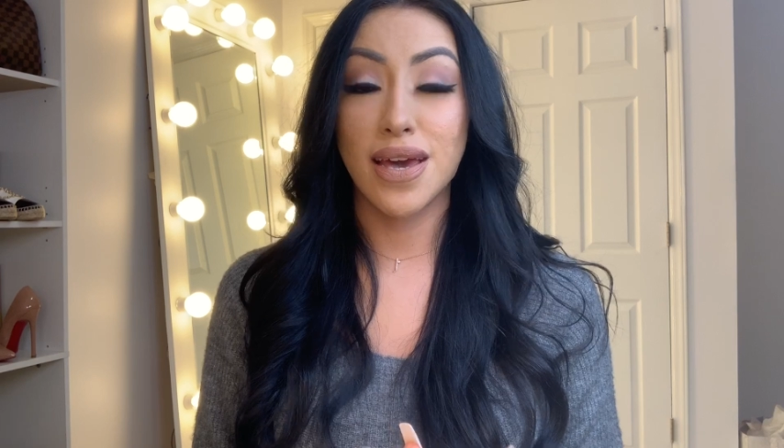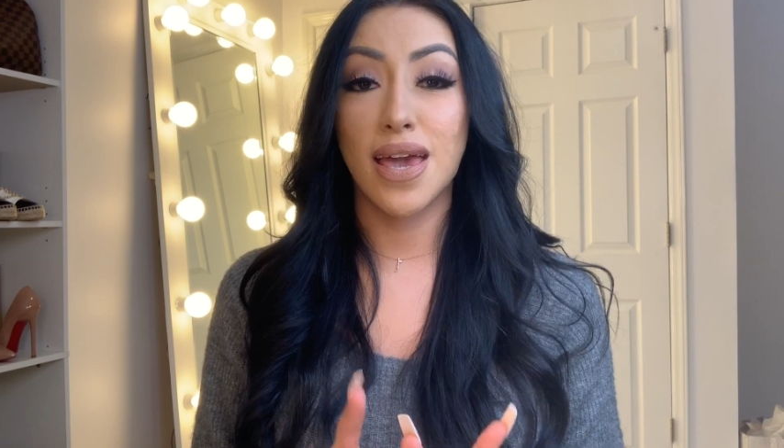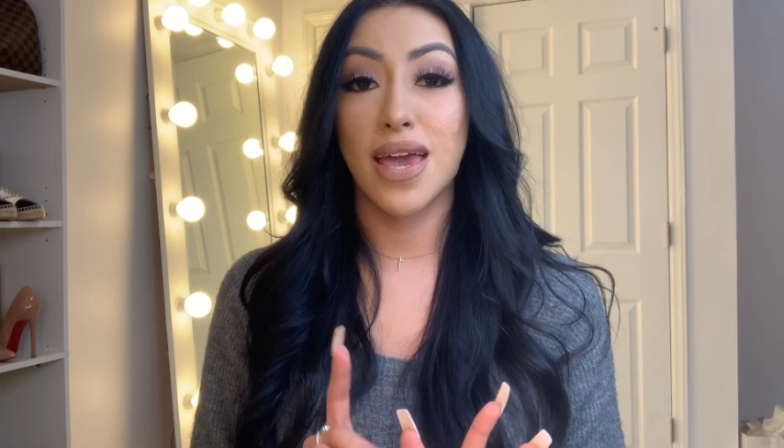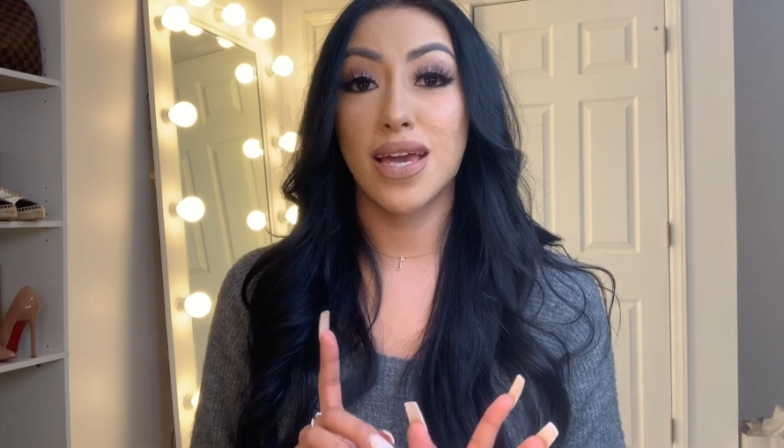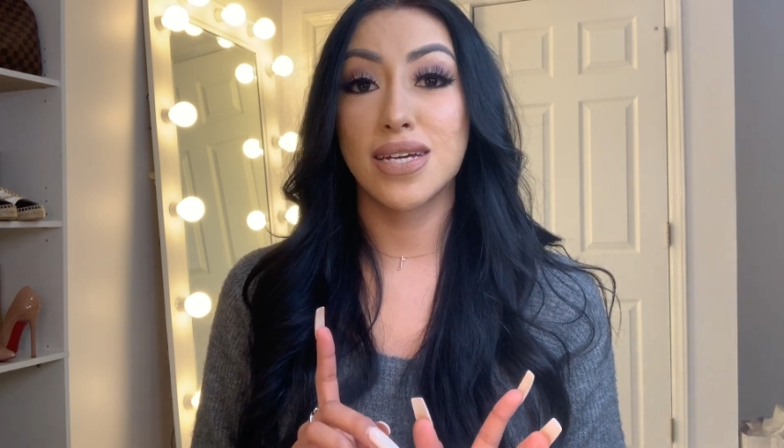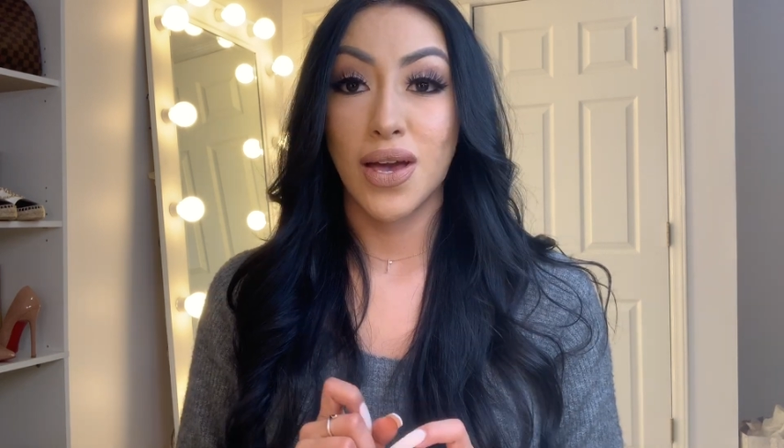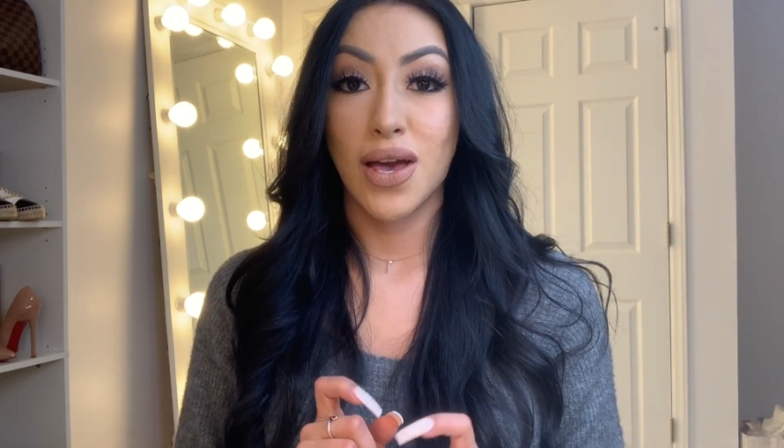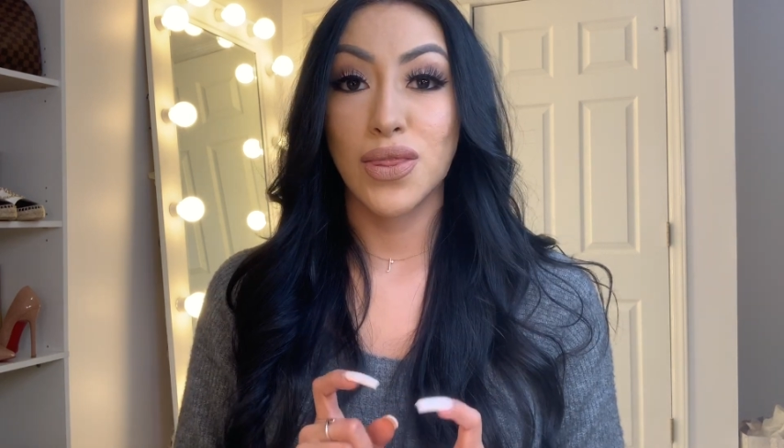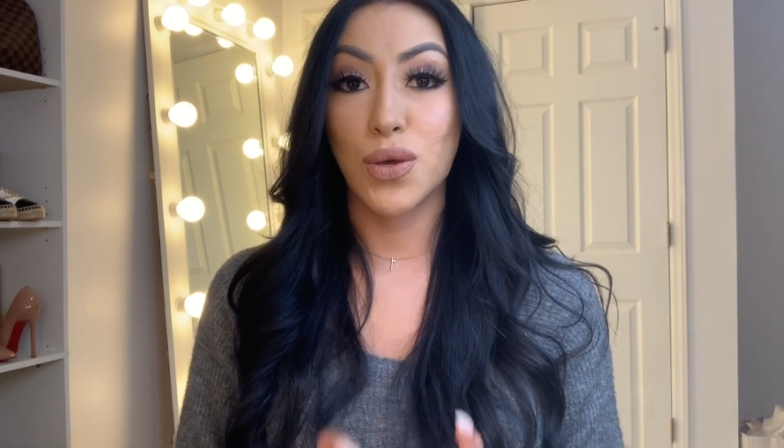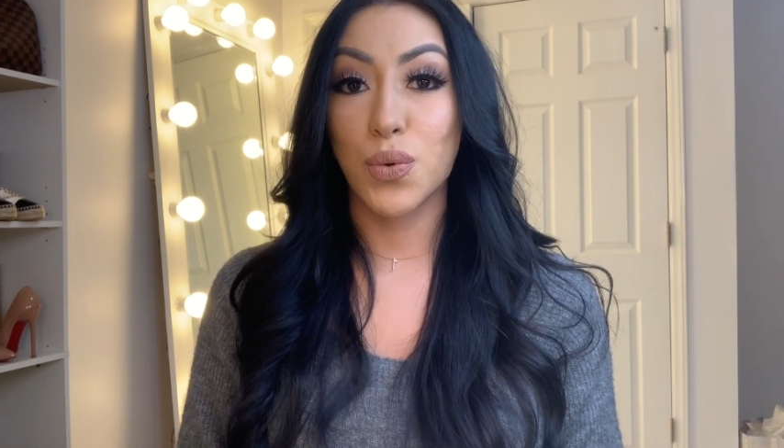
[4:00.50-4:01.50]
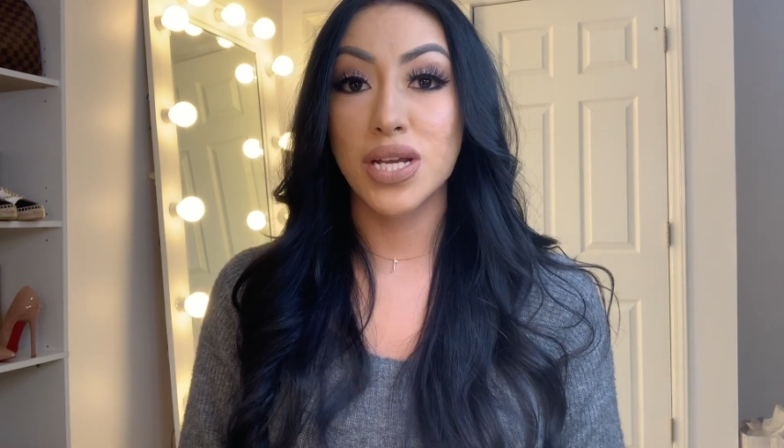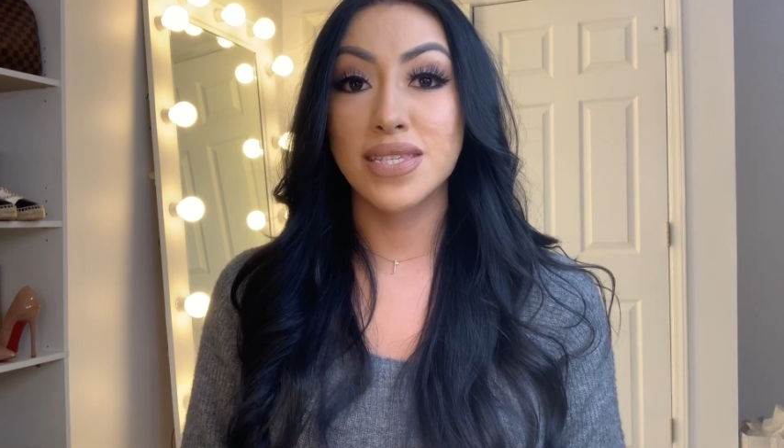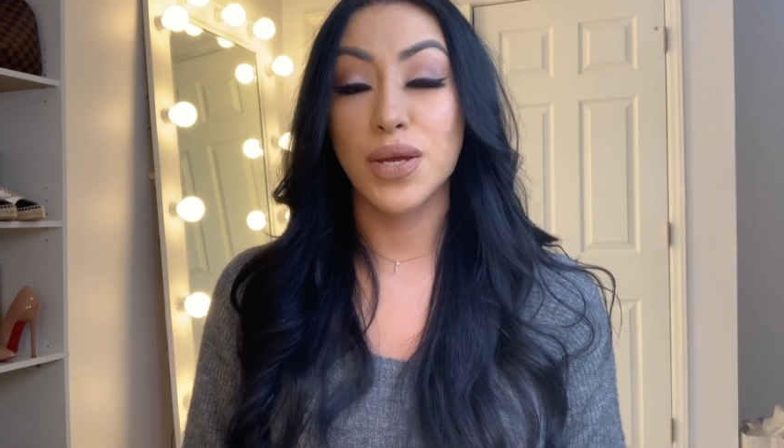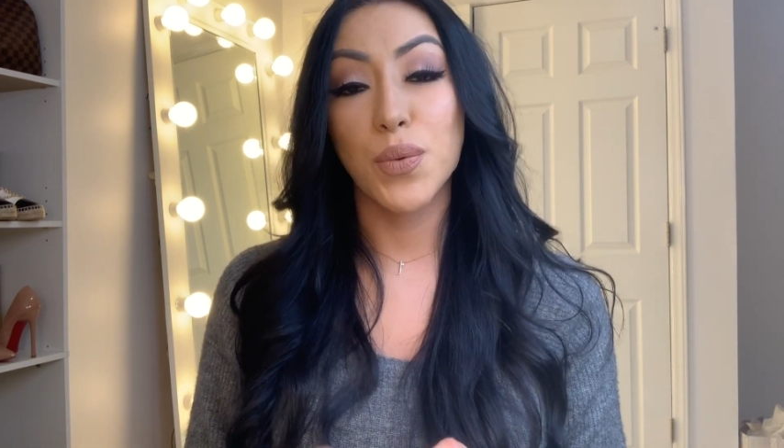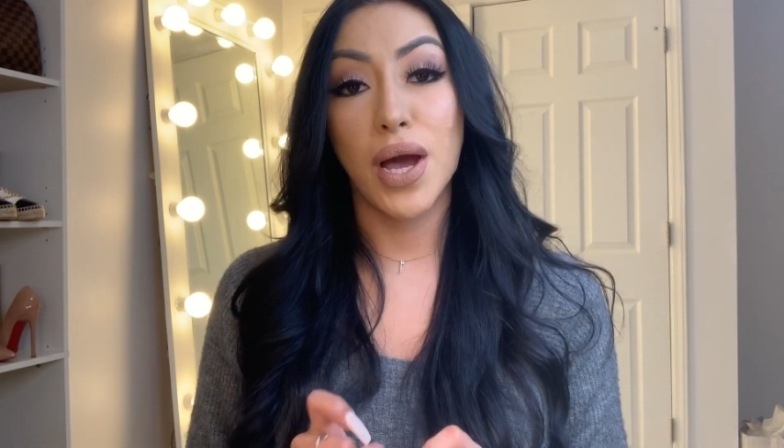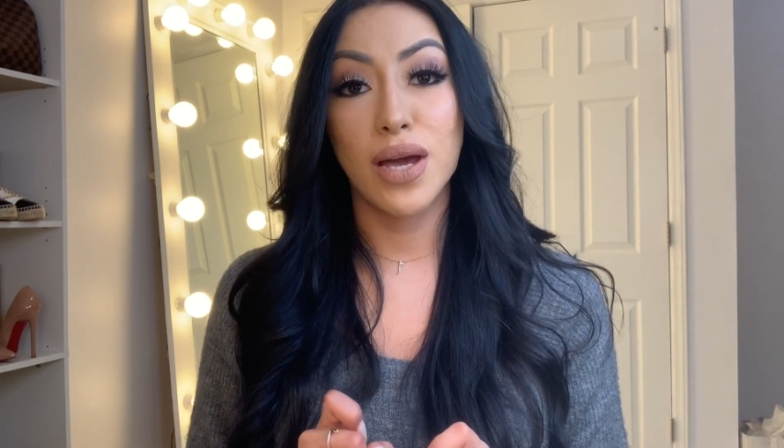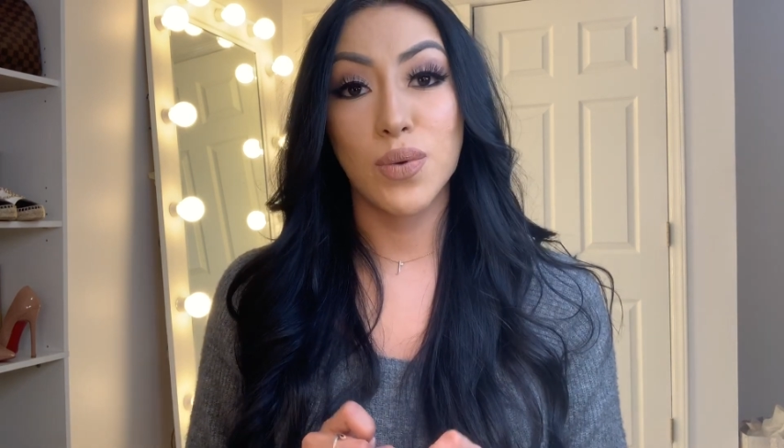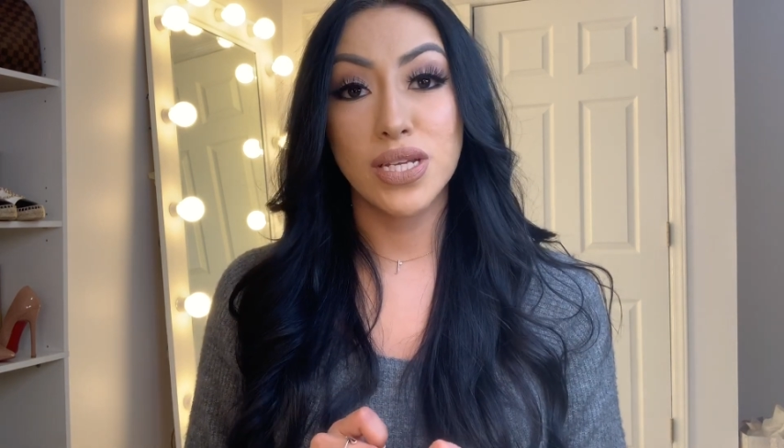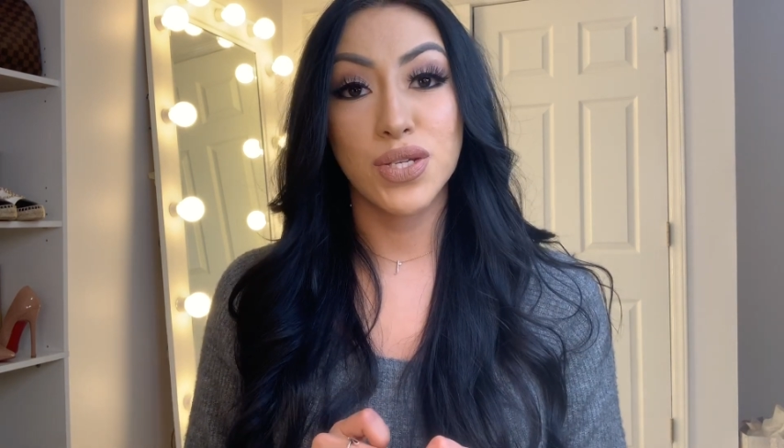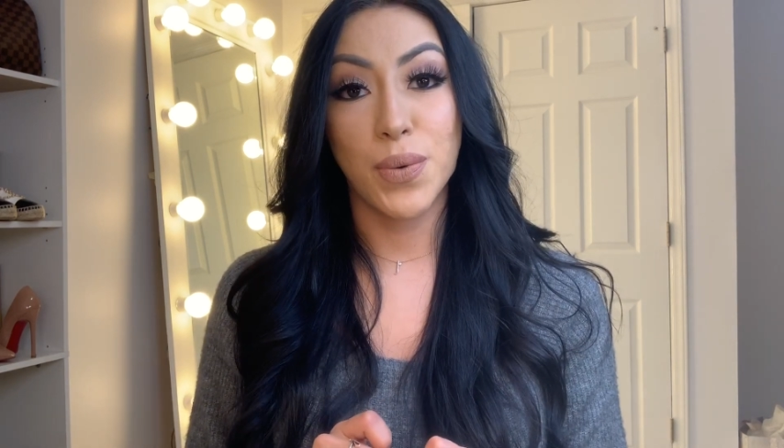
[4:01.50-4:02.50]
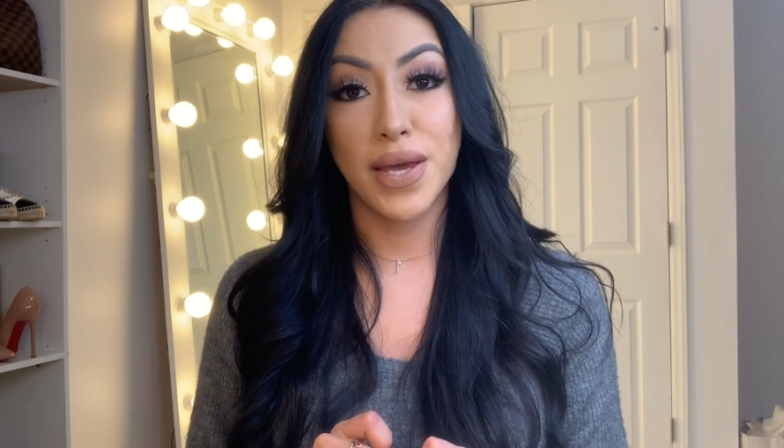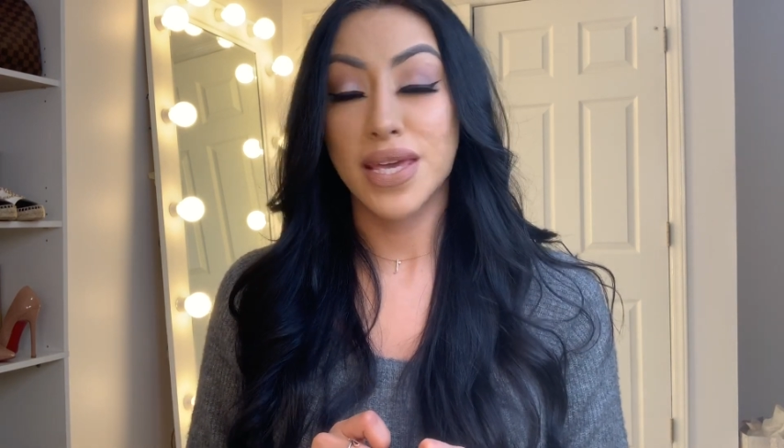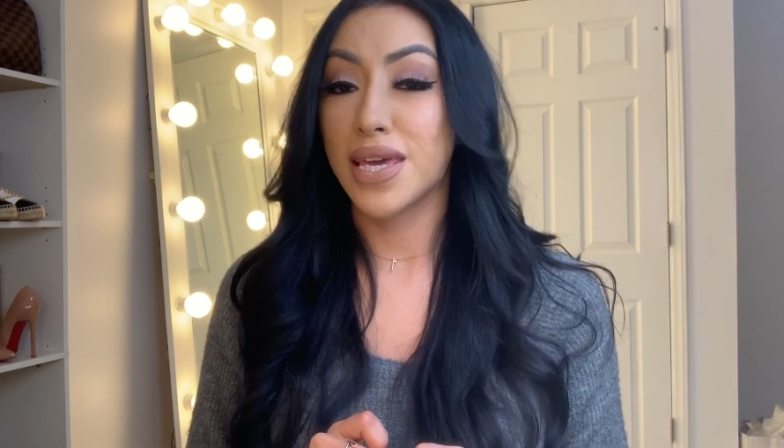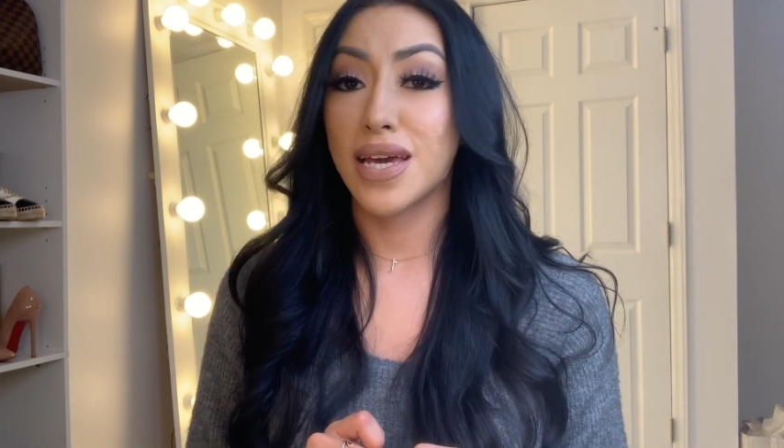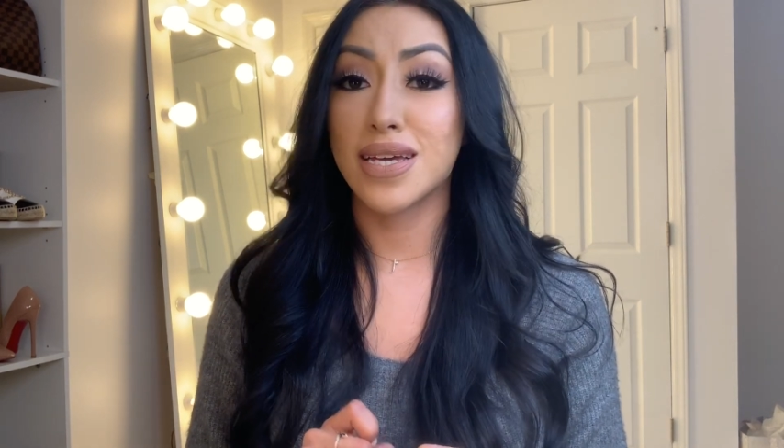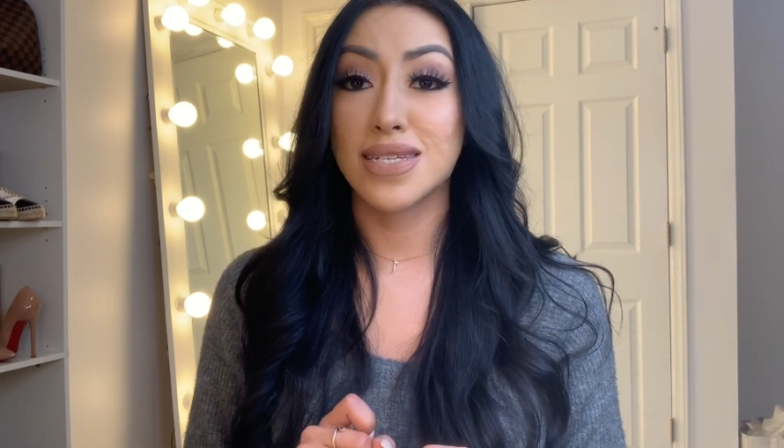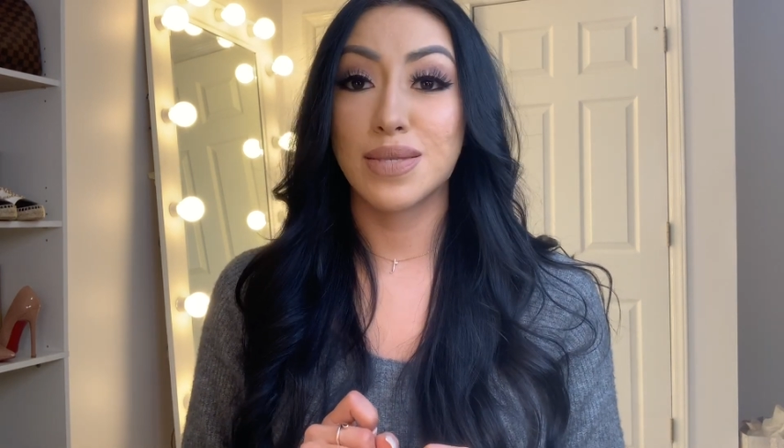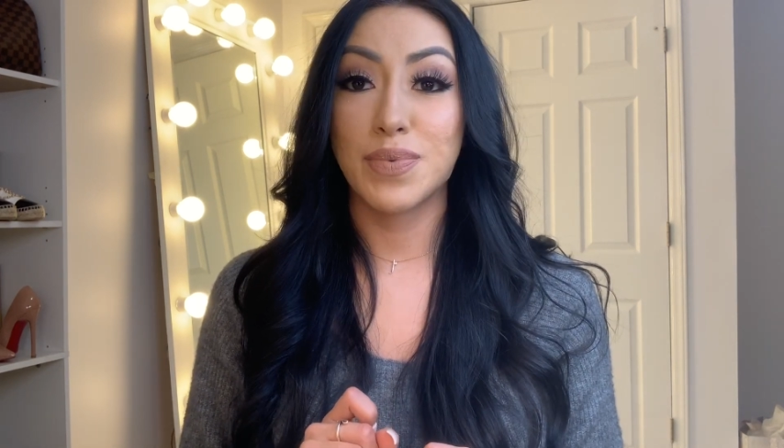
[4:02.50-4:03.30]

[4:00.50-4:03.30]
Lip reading: and the reason why I went to Ikea is